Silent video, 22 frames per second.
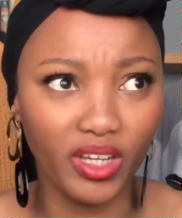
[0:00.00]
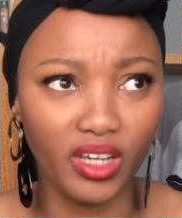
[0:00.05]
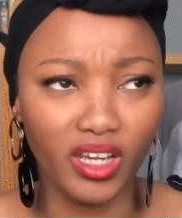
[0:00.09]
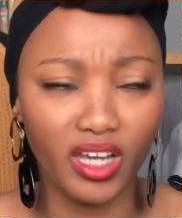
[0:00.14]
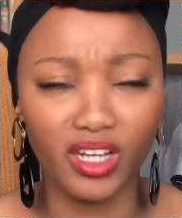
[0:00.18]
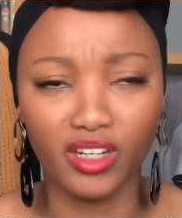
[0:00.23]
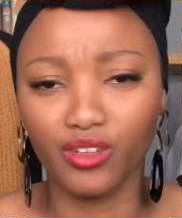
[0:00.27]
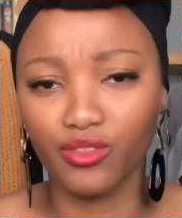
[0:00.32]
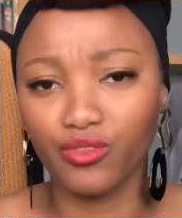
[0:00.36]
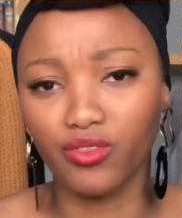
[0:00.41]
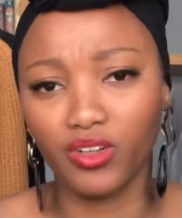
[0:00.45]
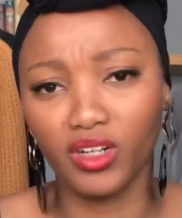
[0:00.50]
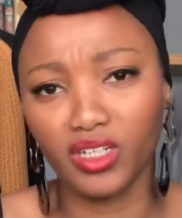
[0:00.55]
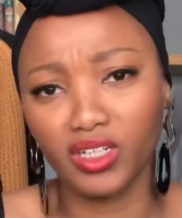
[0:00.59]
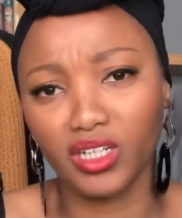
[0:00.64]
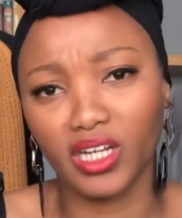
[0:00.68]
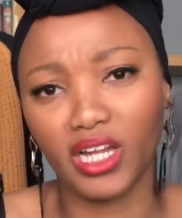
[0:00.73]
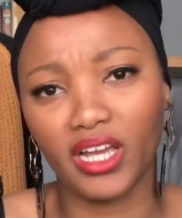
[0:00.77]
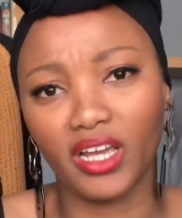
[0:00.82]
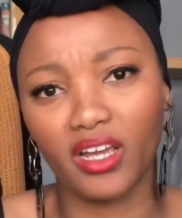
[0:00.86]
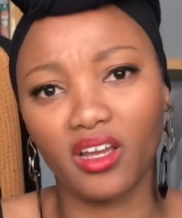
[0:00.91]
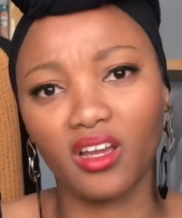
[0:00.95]
and it felt
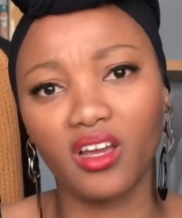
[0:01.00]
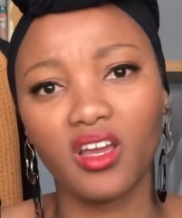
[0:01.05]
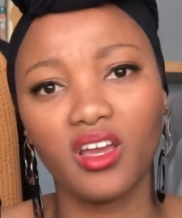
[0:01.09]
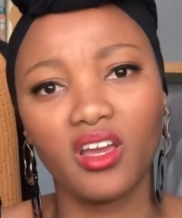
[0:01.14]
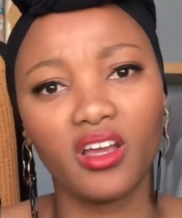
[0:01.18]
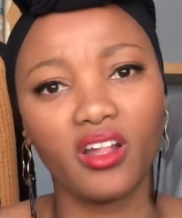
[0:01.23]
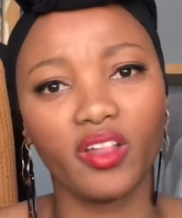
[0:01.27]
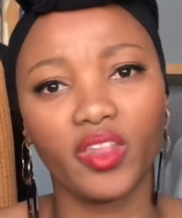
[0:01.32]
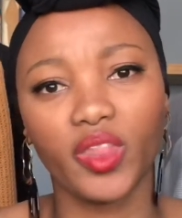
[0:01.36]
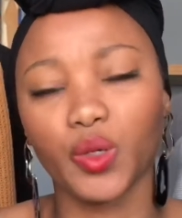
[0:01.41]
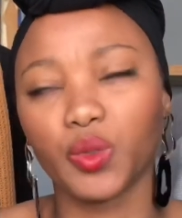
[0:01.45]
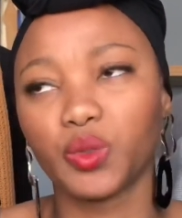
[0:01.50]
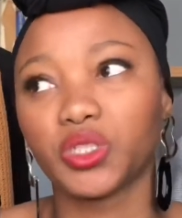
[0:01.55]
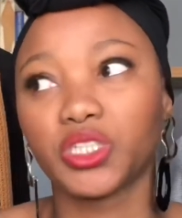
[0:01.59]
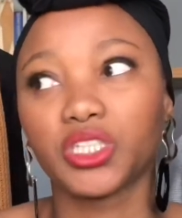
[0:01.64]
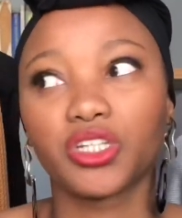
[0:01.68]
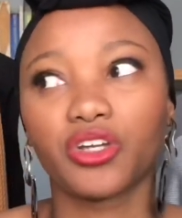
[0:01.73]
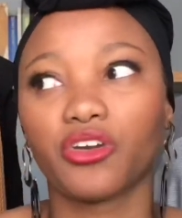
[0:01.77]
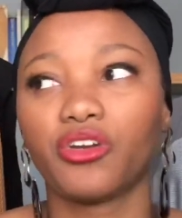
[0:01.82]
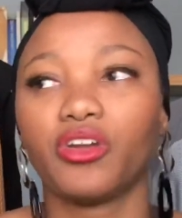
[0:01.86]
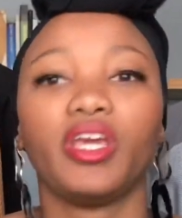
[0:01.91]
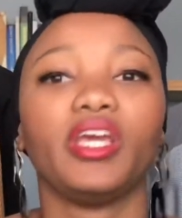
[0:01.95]
like they were just
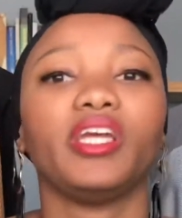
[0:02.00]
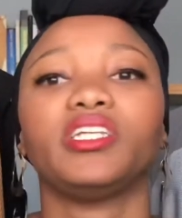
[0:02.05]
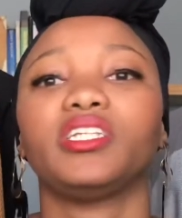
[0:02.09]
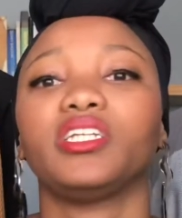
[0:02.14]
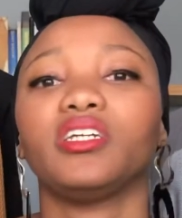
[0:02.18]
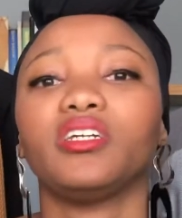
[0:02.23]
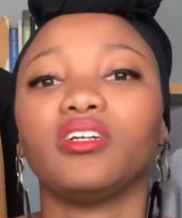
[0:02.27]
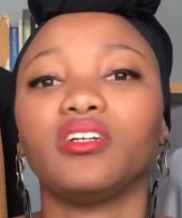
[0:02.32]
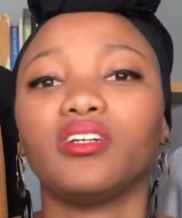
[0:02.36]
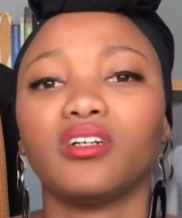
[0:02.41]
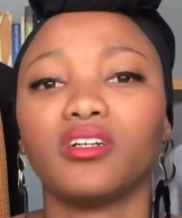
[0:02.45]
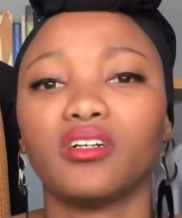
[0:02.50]
creating,